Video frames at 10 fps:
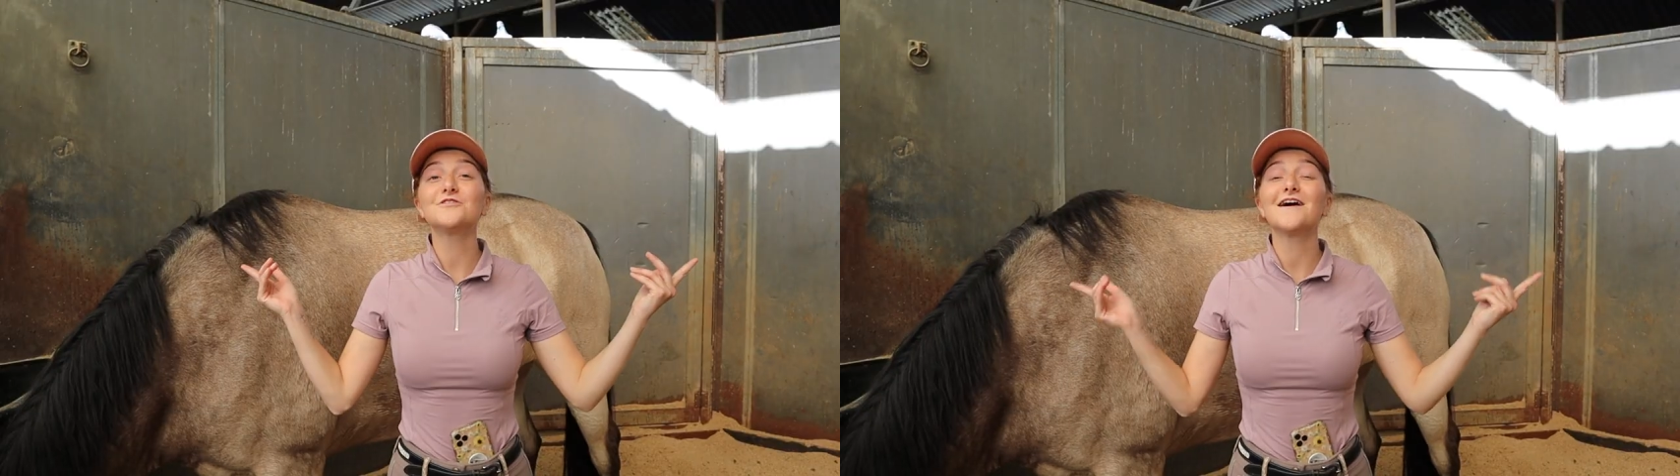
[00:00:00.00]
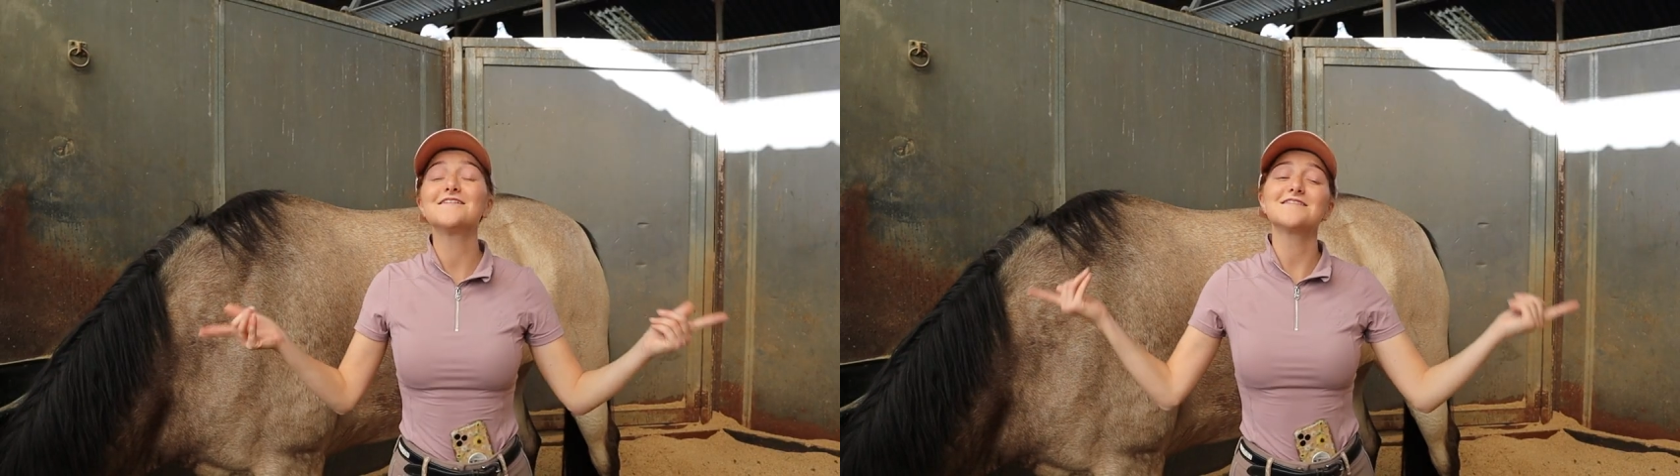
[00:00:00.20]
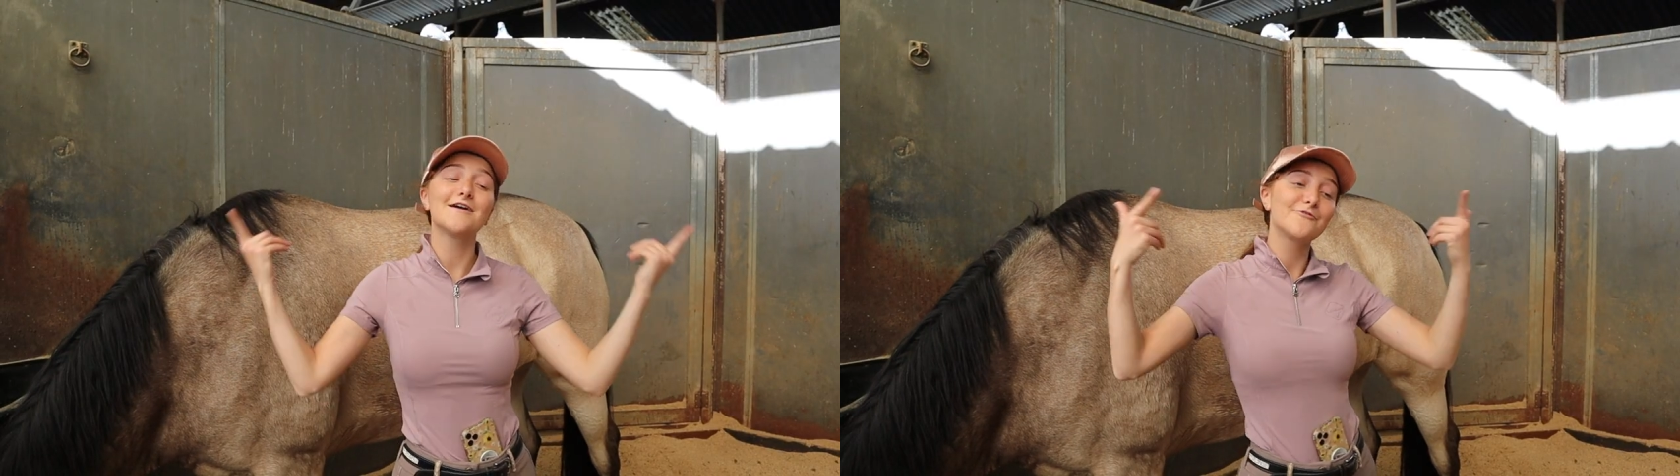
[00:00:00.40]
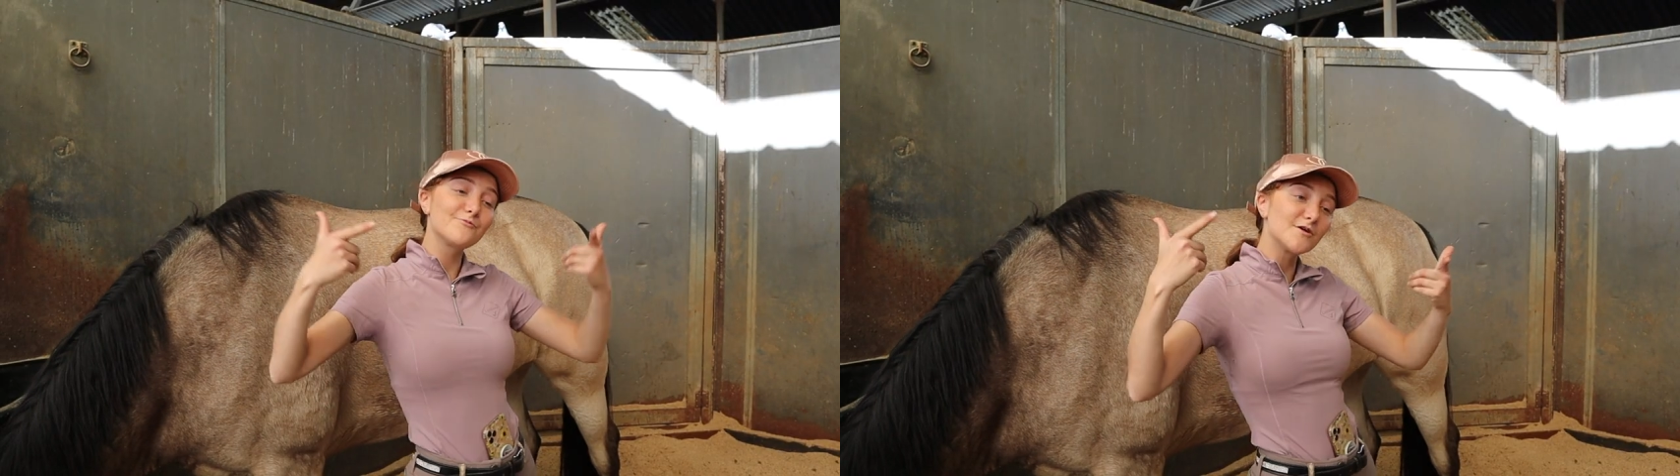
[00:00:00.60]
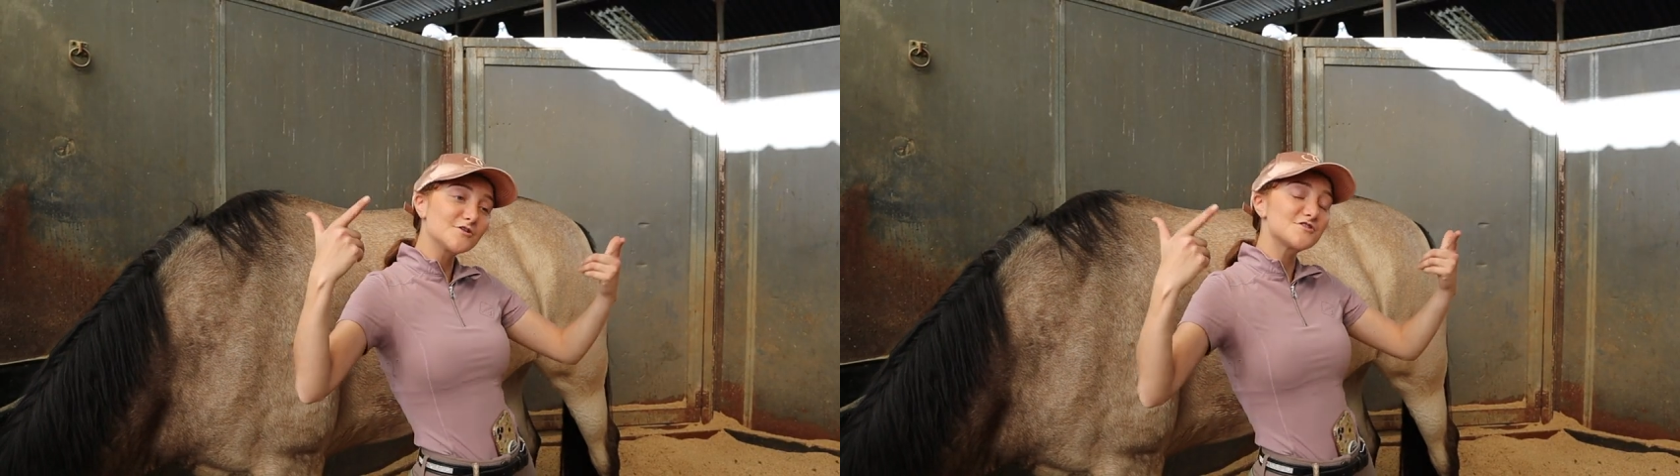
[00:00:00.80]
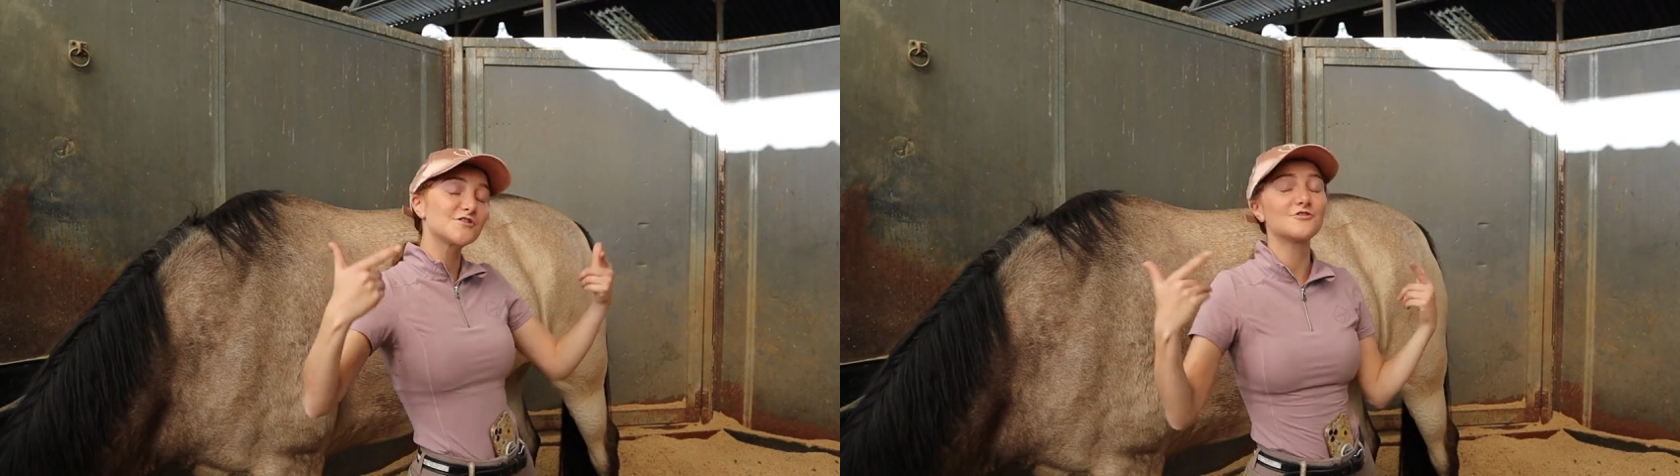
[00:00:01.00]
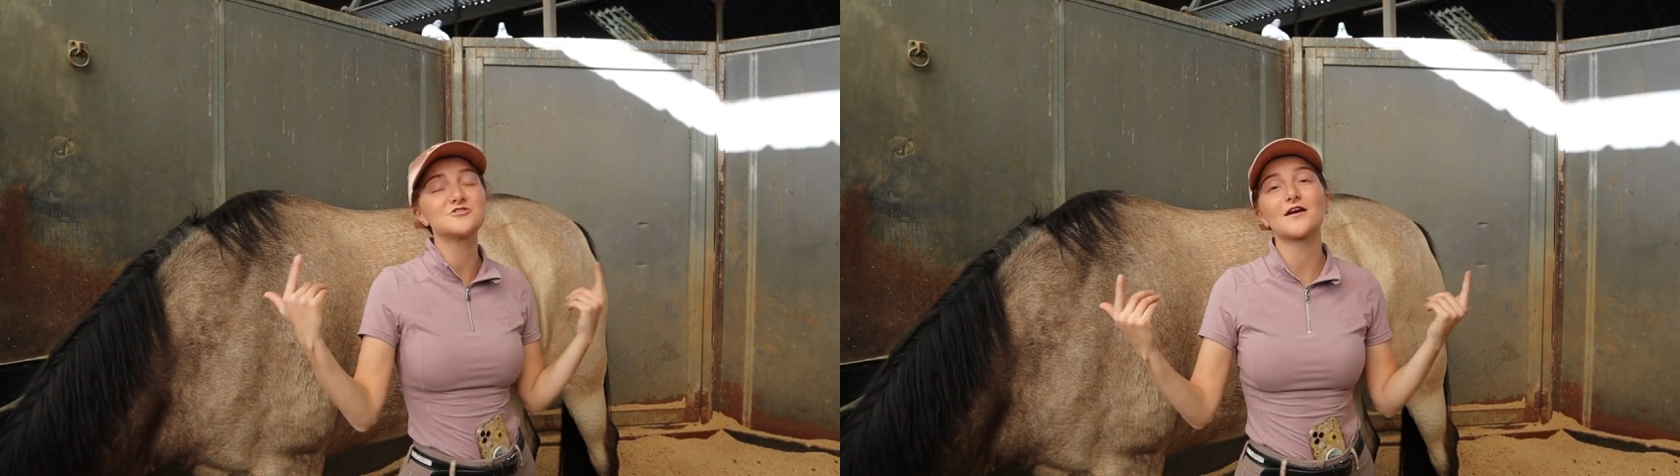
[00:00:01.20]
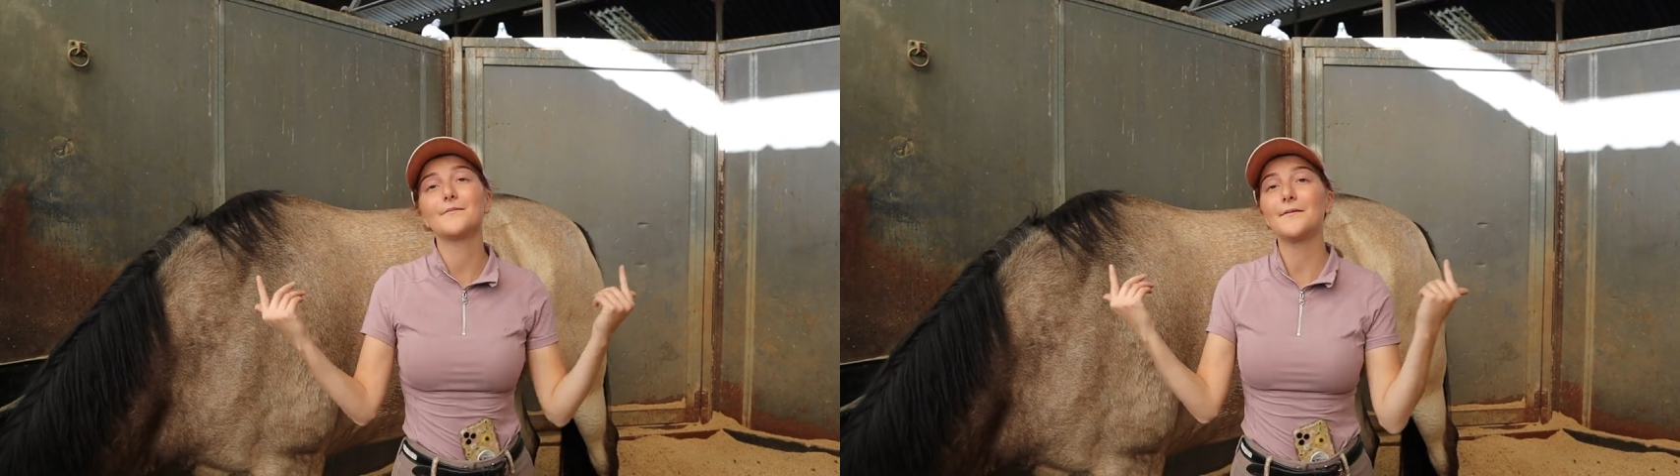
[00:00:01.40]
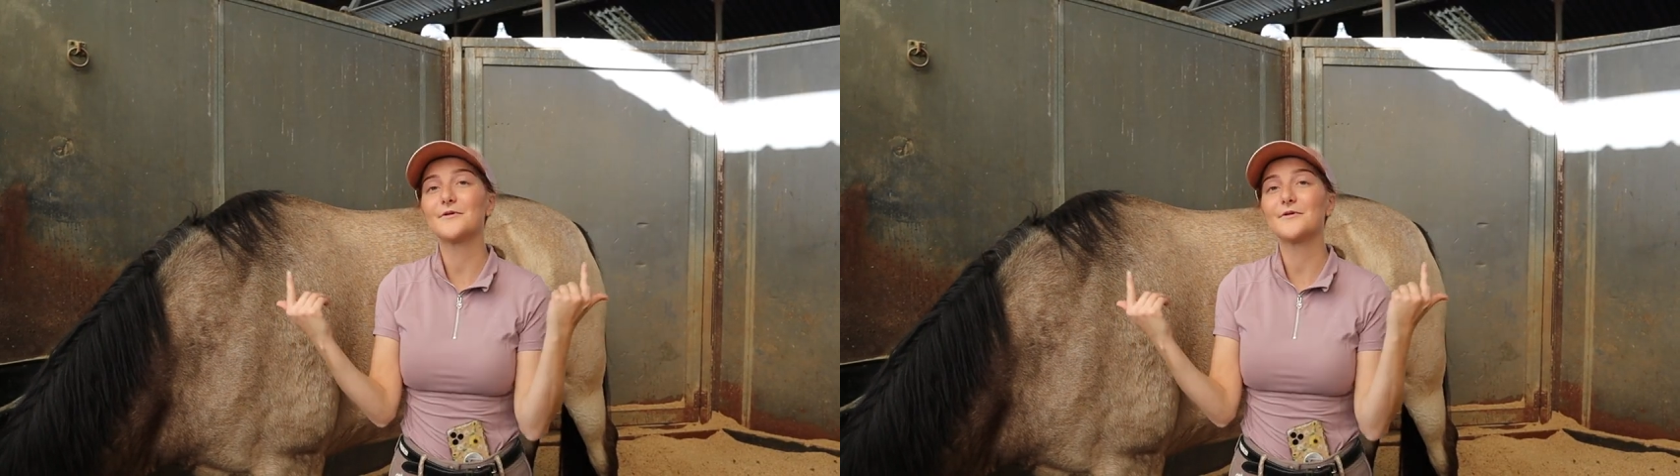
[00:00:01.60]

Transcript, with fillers: you guys, I have merch, so go check my